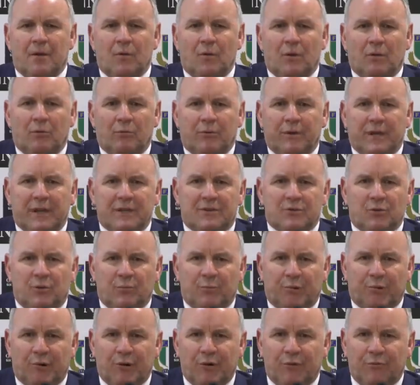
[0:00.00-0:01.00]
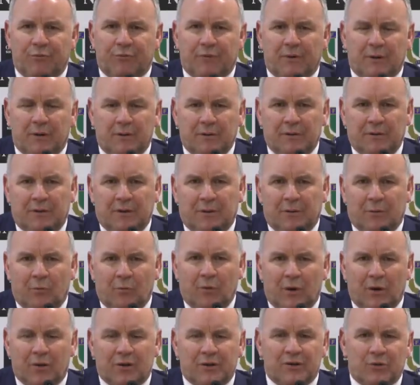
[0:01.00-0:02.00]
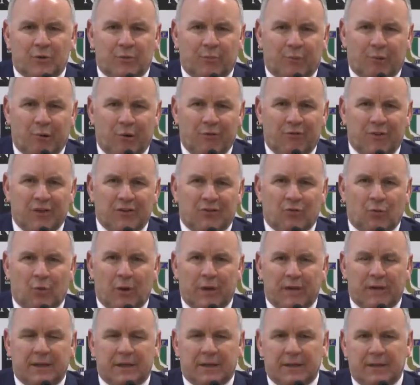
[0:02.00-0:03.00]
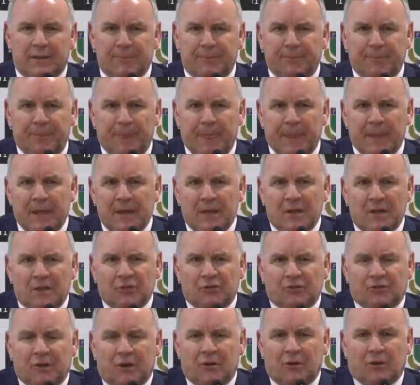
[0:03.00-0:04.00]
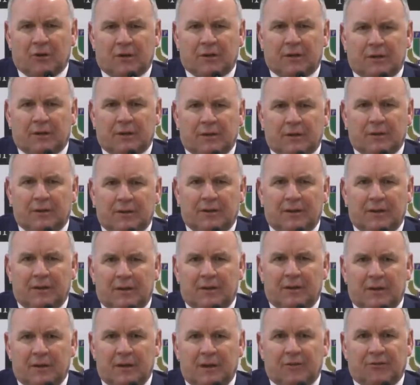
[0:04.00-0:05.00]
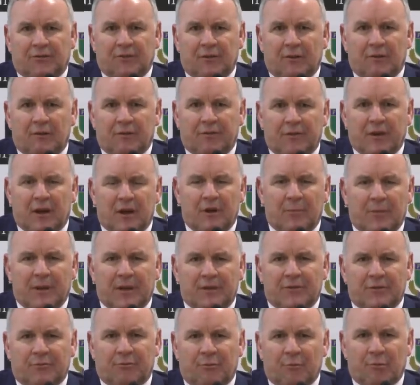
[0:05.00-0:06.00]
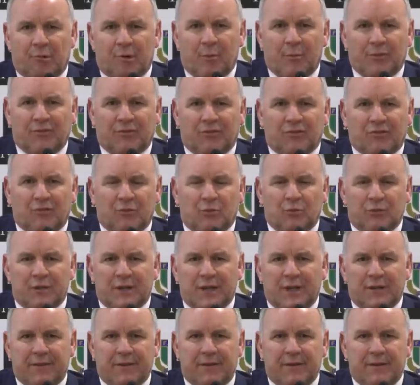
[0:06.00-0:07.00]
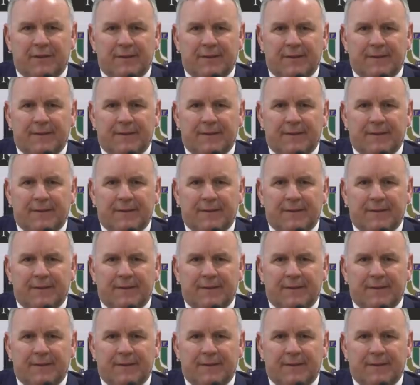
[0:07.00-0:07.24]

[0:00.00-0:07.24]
Well, we need to improve. We're looking to improve each week. So, look, yes, they're going to be a different proposition altogether.